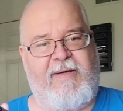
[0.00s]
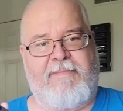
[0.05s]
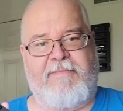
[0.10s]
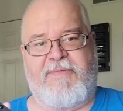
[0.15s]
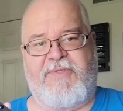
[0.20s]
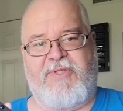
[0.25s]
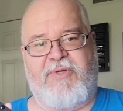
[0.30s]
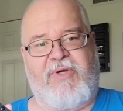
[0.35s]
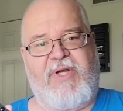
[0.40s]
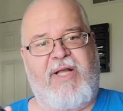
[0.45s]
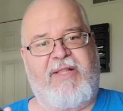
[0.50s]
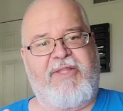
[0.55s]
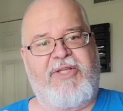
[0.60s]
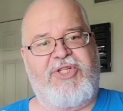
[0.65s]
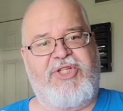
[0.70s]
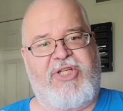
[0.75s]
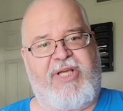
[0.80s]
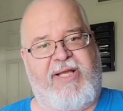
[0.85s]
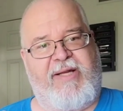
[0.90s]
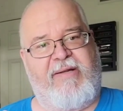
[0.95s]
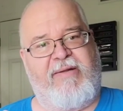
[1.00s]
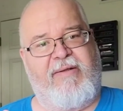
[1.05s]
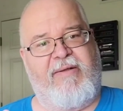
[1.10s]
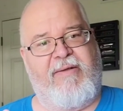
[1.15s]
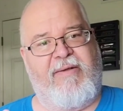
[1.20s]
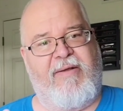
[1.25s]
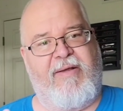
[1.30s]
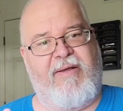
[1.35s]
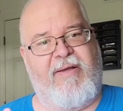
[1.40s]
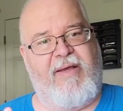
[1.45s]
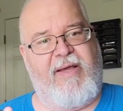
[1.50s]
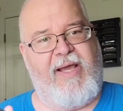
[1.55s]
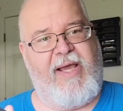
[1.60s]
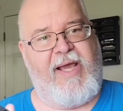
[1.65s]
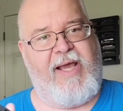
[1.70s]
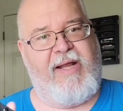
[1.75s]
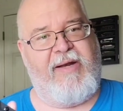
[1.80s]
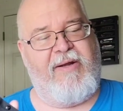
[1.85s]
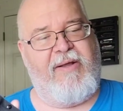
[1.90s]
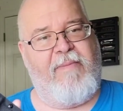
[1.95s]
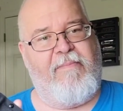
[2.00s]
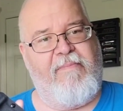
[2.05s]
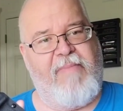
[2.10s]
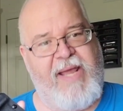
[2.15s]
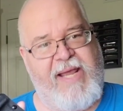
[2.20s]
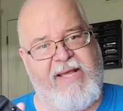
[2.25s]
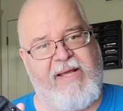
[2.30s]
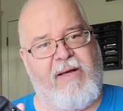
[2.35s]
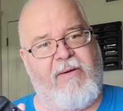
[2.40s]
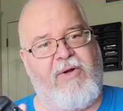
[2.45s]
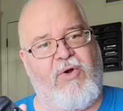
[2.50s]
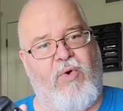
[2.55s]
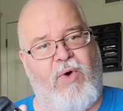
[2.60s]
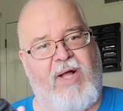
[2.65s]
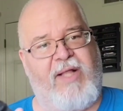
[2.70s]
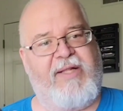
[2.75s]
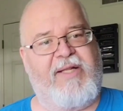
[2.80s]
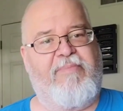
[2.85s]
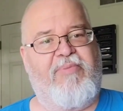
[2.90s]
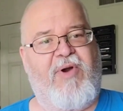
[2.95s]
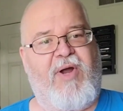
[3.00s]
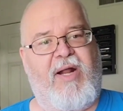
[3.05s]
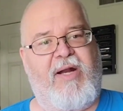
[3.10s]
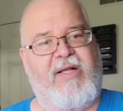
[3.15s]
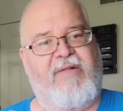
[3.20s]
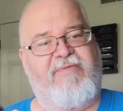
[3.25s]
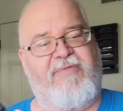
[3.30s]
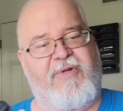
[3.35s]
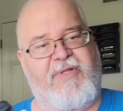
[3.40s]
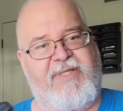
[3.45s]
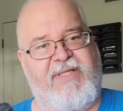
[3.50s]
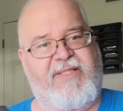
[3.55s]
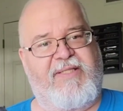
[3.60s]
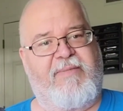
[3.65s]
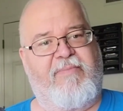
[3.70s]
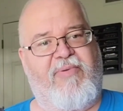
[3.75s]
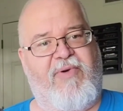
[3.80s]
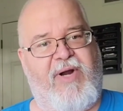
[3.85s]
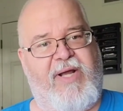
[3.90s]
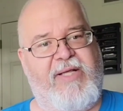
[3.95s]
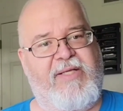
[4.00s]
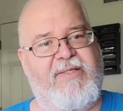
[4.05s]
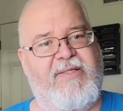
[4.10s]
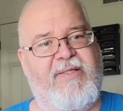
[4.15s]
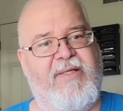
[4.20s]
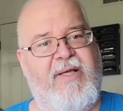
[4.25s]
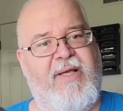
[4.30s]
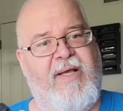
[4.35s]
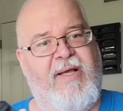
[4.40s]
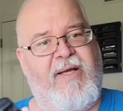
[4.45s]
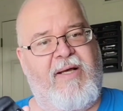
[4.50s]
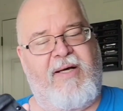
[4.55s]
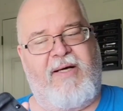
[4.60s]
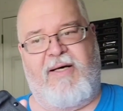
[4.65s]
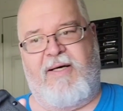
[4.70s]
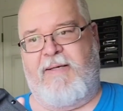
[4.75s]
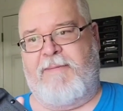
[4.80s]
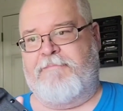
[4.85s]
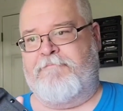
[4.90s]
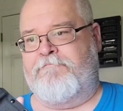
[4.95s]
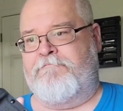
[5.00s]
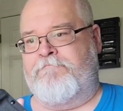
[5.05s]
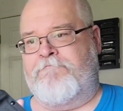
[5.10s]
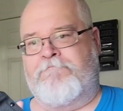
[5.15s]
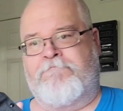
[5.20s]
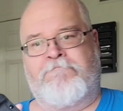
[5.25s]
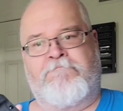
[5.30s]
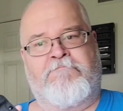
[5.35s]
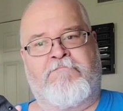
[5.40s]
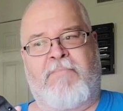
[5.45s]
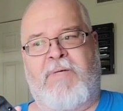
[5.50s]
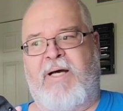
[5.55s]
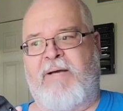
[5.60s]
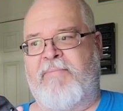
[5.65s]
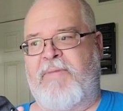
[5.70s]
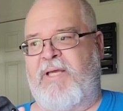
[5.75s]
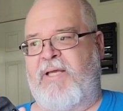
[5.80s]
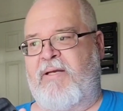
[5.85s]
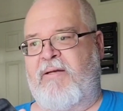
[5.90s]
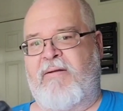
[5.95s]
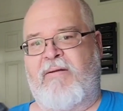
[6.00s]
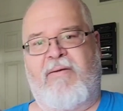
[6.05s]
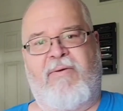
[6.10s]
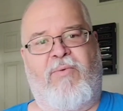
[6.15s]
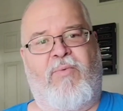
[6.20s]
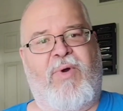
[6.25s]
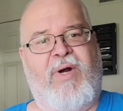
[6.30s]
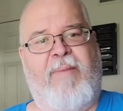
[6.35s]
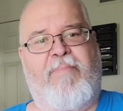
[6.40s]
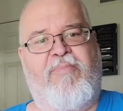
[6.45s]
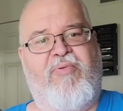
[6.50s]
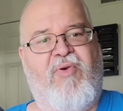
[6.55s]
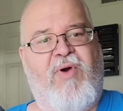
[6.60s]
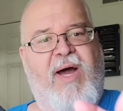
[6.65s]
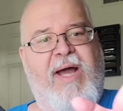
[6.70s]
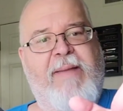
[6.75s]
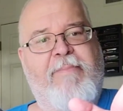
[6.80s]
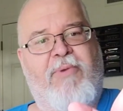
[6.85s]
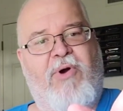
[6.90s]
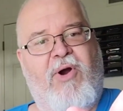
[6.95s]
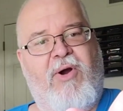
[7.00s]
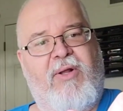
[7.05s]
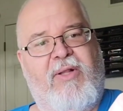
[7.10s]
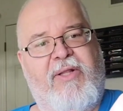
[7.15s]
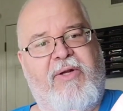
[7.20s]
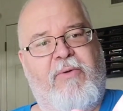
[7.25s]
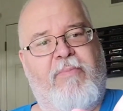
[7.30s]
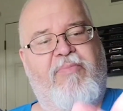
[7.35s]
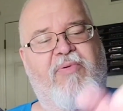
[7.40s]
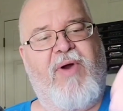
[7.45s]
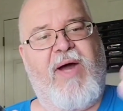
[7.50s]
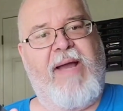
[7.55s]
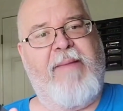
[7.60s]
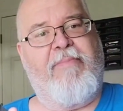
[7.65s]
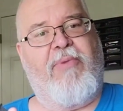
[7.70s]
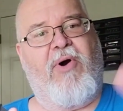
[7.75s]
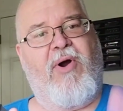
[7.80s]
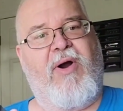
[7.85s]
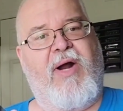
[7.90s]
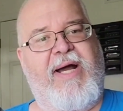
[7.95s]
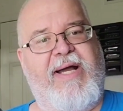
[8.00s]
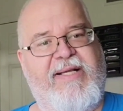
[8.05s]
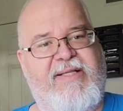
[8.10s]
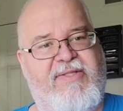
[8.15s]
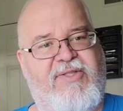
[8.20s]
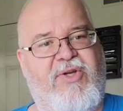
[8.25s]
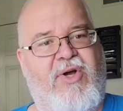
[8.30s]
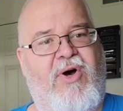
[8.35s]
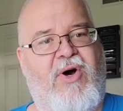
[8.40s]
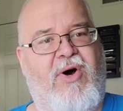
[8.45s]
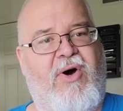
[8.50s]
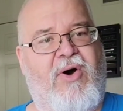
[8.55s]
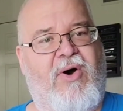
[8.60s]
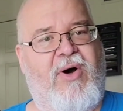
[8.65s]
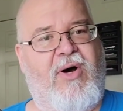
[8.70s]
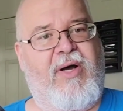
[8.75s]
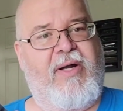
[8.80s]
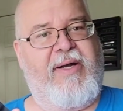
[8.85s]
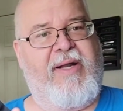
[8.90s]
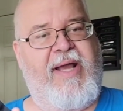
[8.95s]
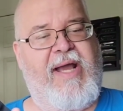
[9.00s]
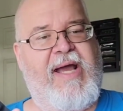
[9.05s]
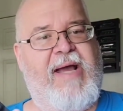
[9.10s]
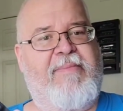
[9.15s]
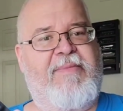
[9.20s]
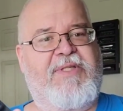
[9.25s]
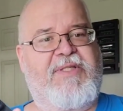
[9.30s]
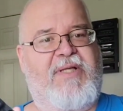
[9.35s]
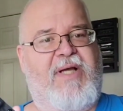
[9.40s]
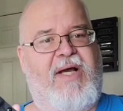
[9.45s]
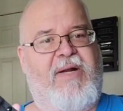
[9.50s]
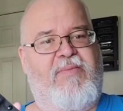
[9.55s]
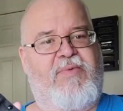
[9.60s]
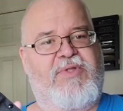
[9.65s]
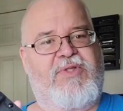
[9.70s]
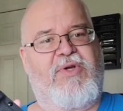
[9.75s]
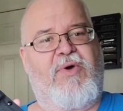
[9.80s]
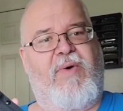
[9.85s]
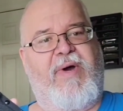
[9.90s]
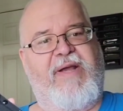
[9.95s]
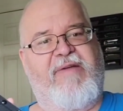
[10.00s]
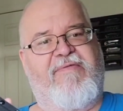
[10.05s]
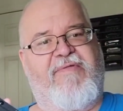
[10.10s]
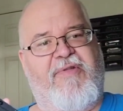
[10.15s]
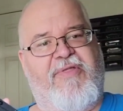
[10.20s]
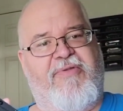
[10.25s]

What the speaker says: So cut the shit and make a quality product for a decent price. I mean, when a little pry bar I saw on Amazon was going for